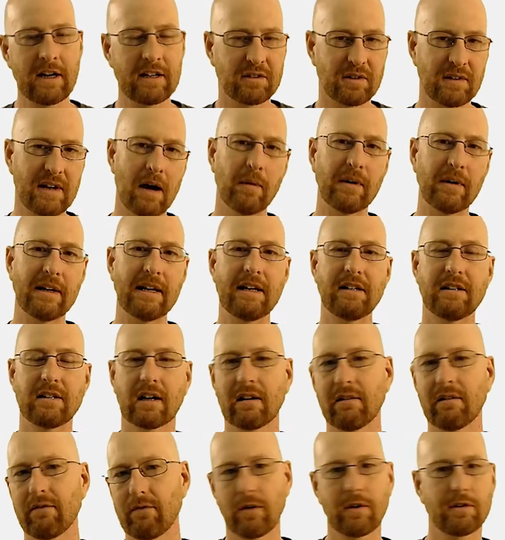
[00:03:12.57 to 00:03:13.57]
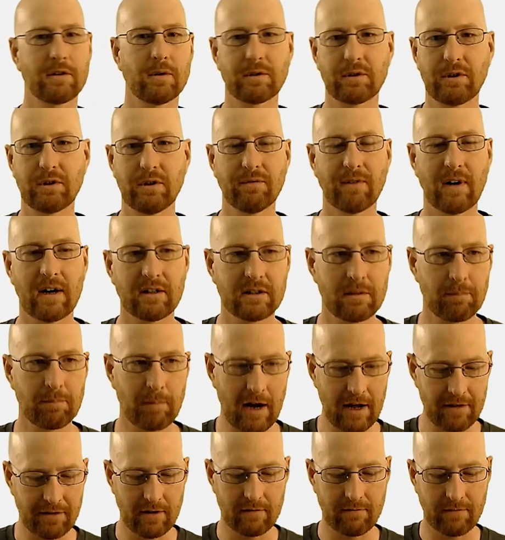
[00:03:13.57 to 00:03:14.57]
Okay, so now we need to convert those two files to
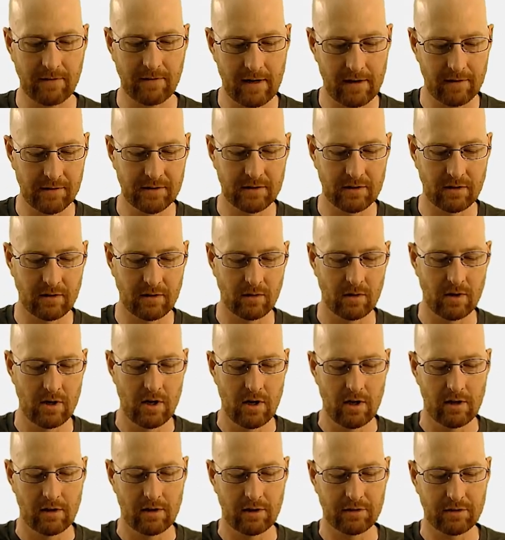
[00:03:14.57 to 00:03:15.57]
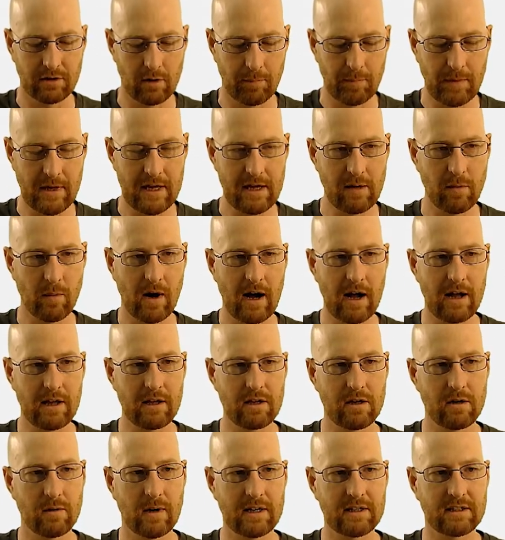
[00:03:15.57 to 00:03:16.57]
Python files. So let's go
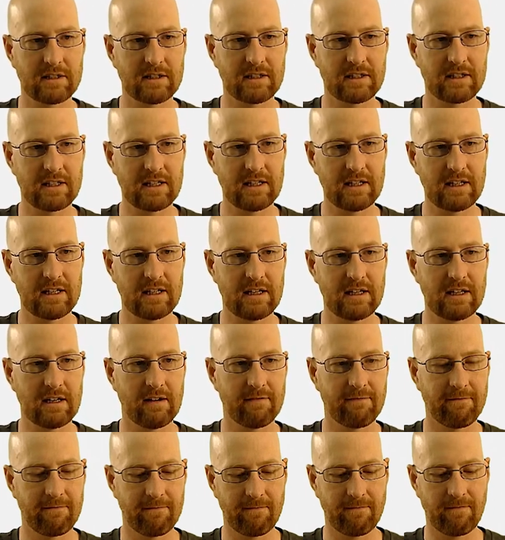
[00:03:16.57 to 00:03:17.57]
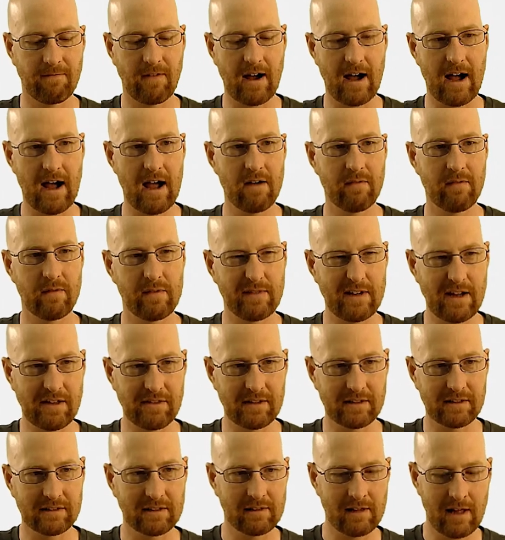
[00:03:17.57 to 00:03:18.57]
pyuic5. We've
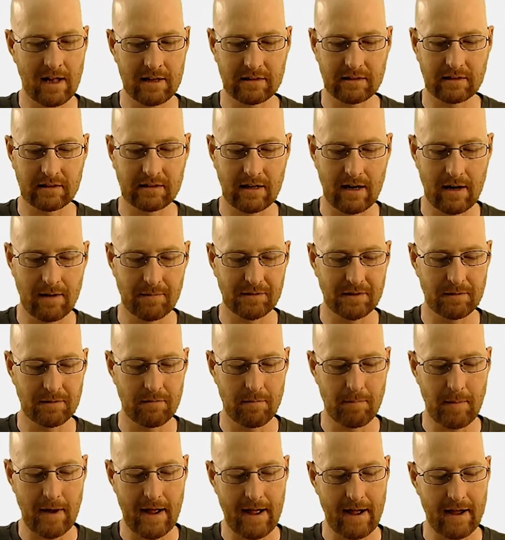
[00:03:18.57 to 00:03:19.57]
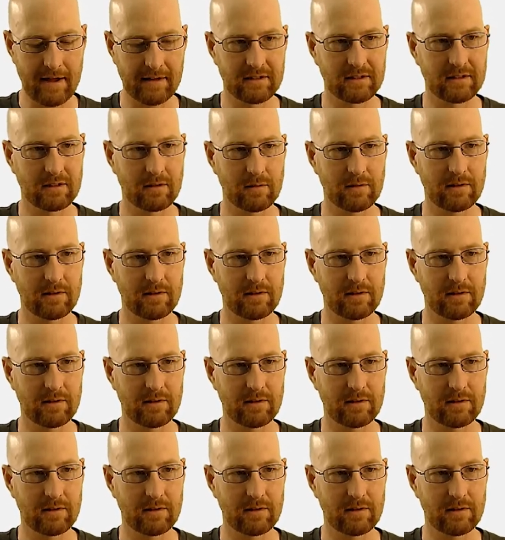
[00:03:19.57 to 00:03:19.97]
done this lots of times in the past.